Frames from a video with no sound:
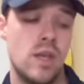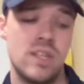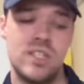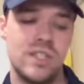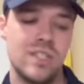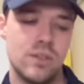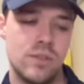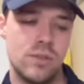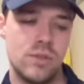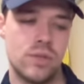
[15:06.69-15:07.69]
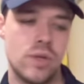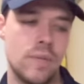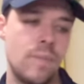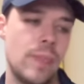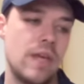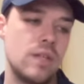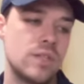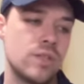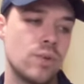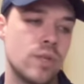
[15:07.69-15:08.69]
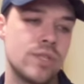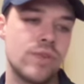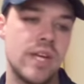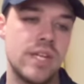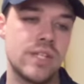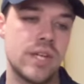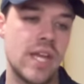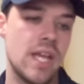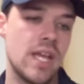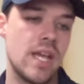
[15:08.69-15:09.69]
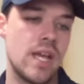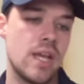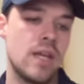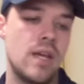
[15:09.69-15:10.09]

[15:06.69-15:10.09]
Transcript: It's just a little too short. So the worst ratings are Gang Gang,